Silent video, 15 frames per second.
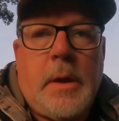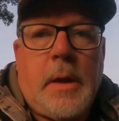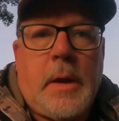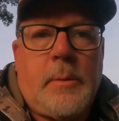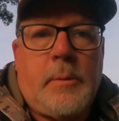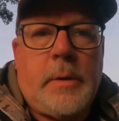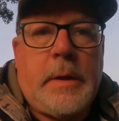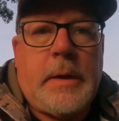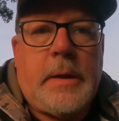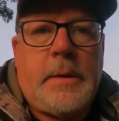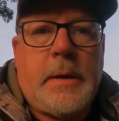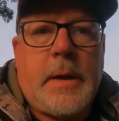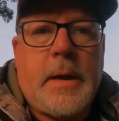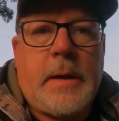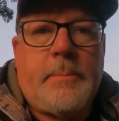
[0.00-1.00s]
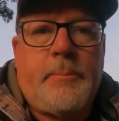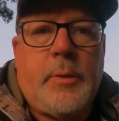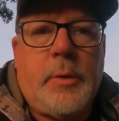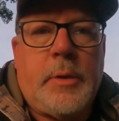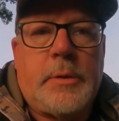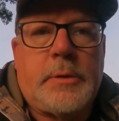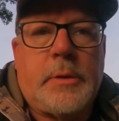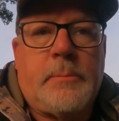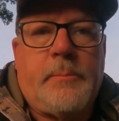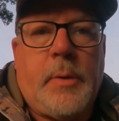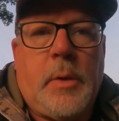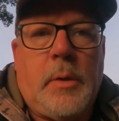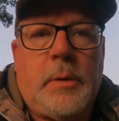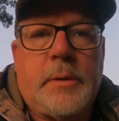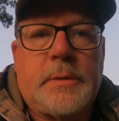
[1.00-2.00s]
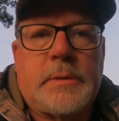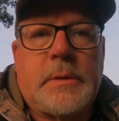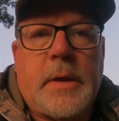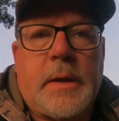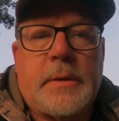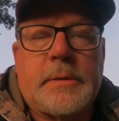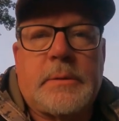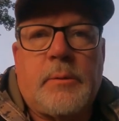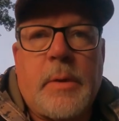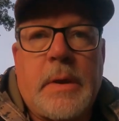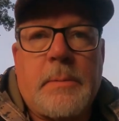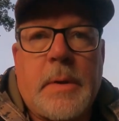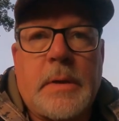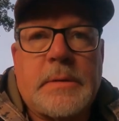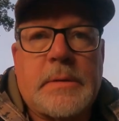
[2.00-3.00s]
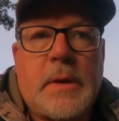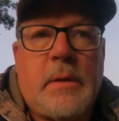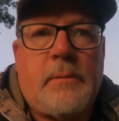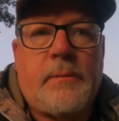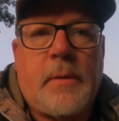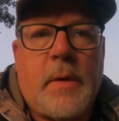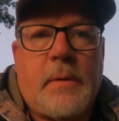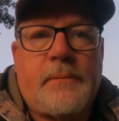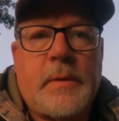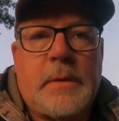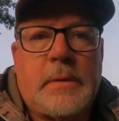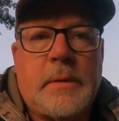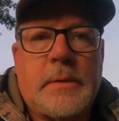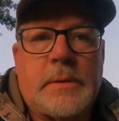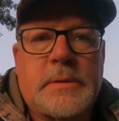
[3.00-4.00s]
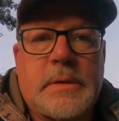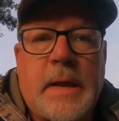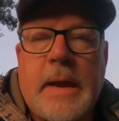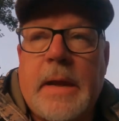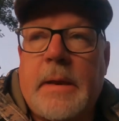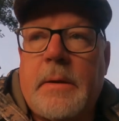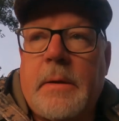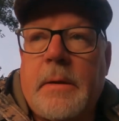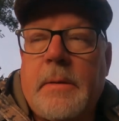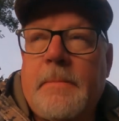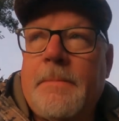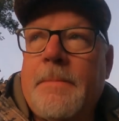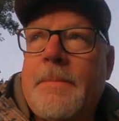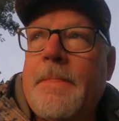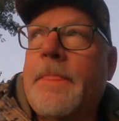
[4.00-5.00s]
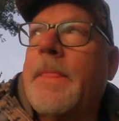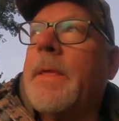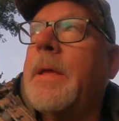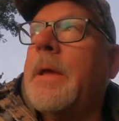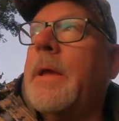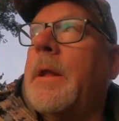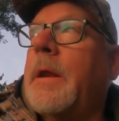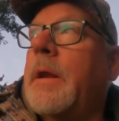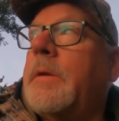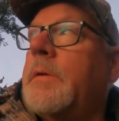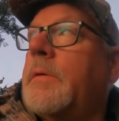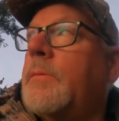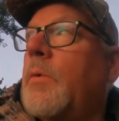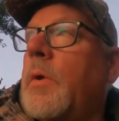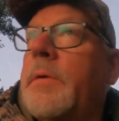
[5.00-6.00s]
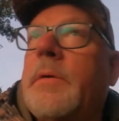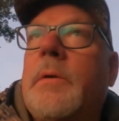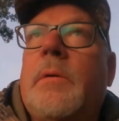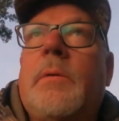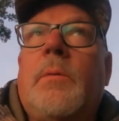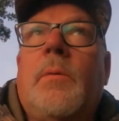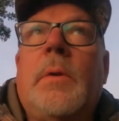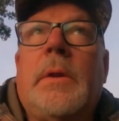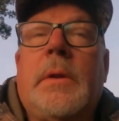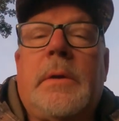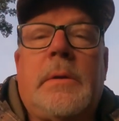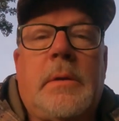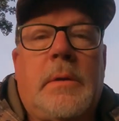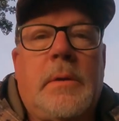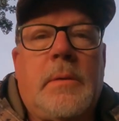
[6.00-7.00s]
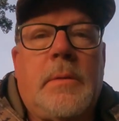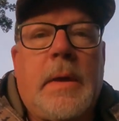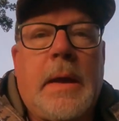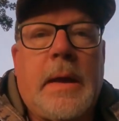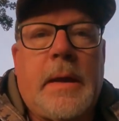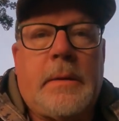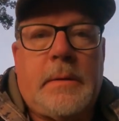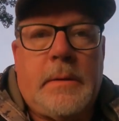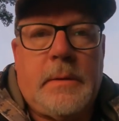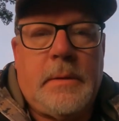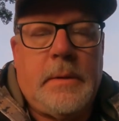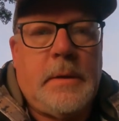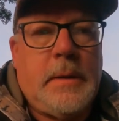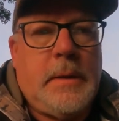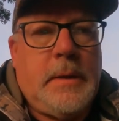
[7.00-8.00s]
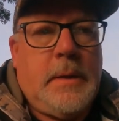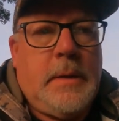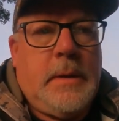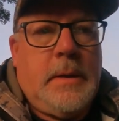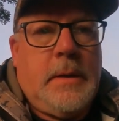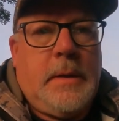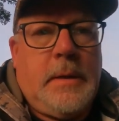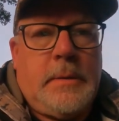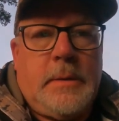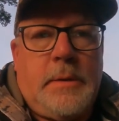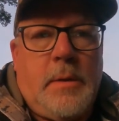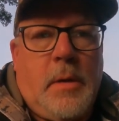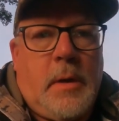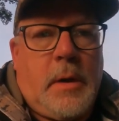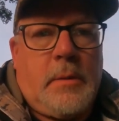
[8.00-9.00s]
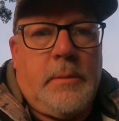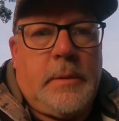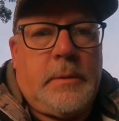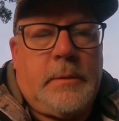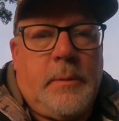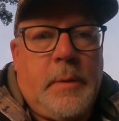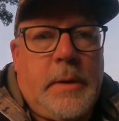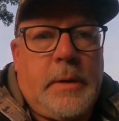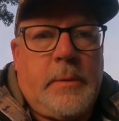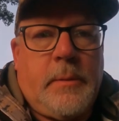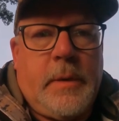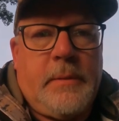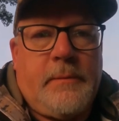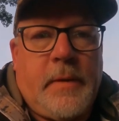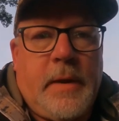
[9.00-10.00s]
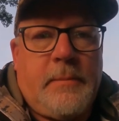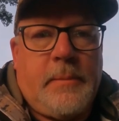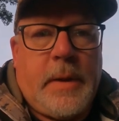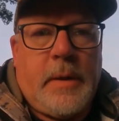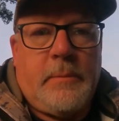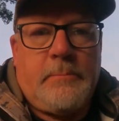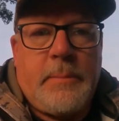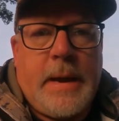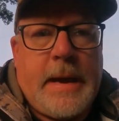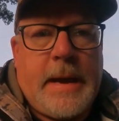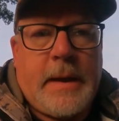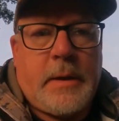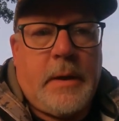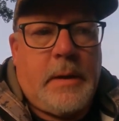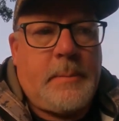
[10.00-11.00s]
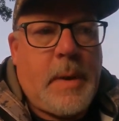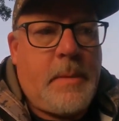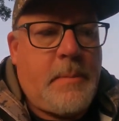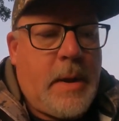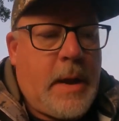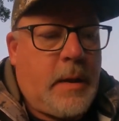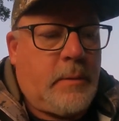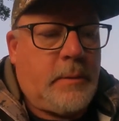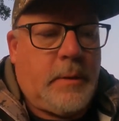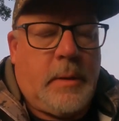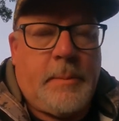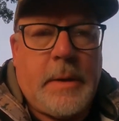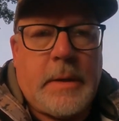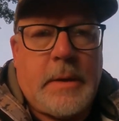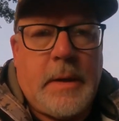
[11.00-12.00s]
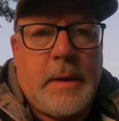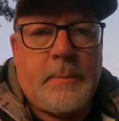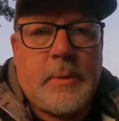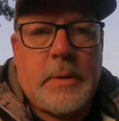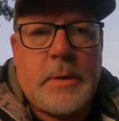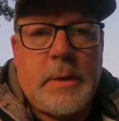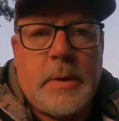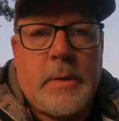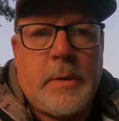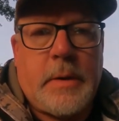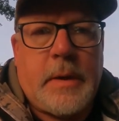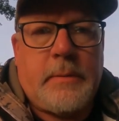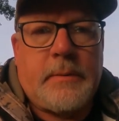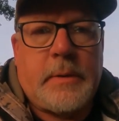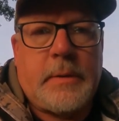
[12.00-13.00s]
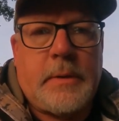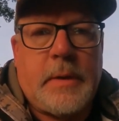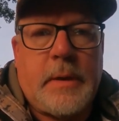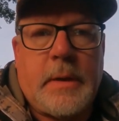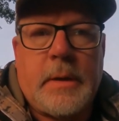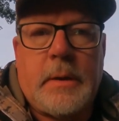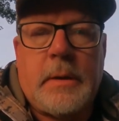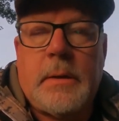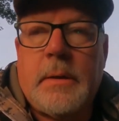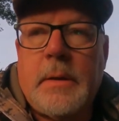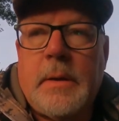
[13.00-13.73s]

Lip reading: I would have had to kind of push and pull and kind of swing myself off into the stand, and I just wasn't willing to do that in the dark with a 20-25 pound pack on my back with all my camera gear and everything. And